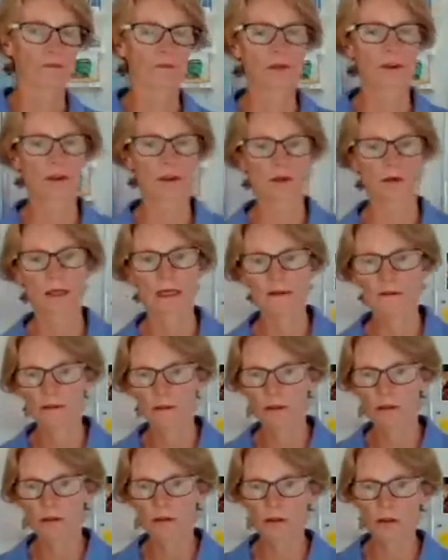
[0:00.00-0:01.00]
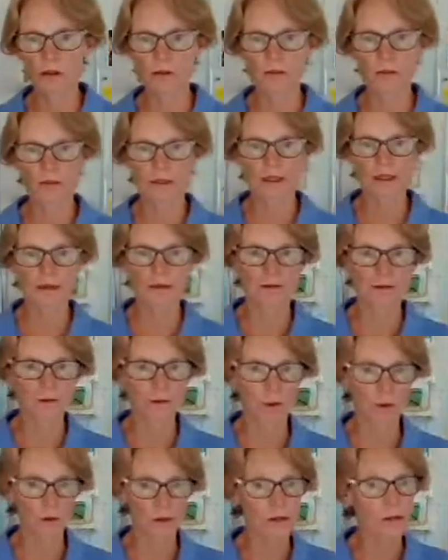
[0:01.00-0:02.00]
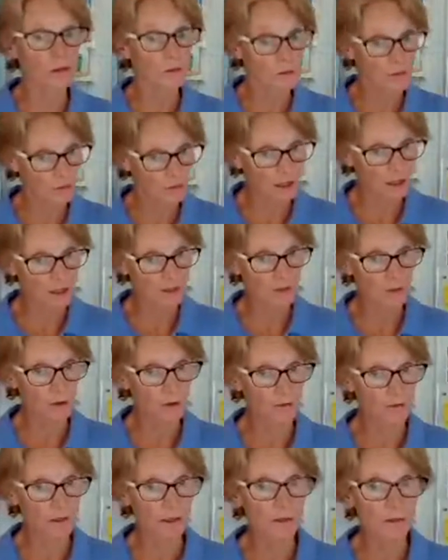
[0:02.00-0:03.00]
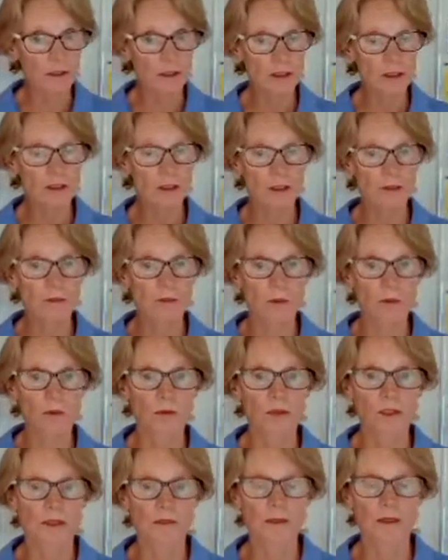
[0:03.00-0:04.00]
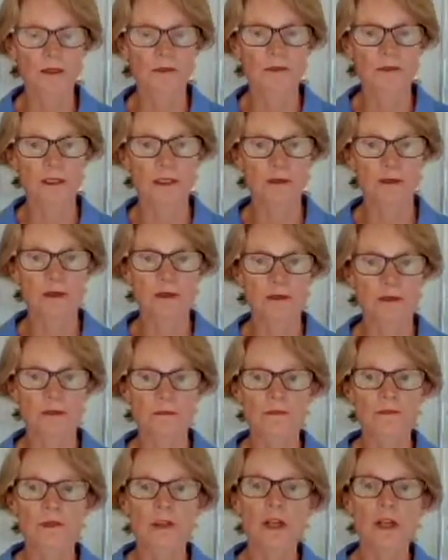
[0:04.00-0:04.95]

So if you look at where the horse's feet are moving, which is the important thing, where the feet are moving,